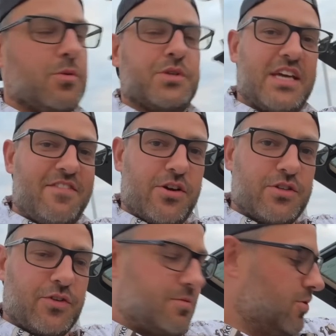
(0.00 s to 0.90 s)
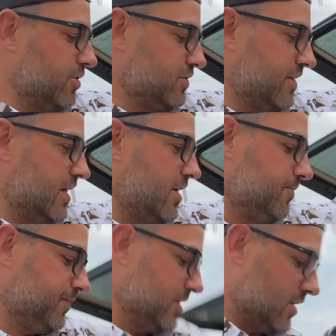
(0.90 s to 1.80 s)
We'll save those for tomorrow's video,
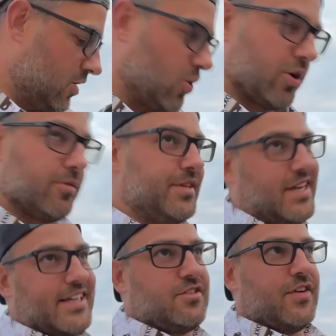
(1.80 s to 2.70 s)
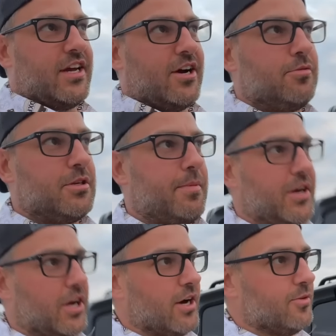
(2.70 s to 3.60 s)
or the next video,
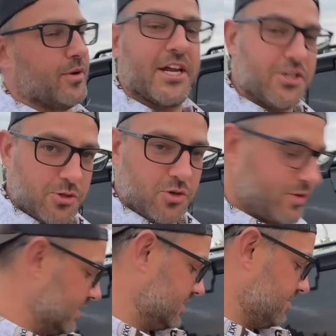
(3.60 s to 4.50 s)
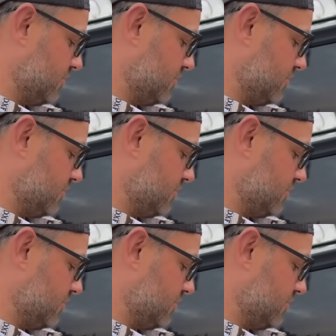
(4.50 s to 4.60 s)
depending on when I choose to release it, of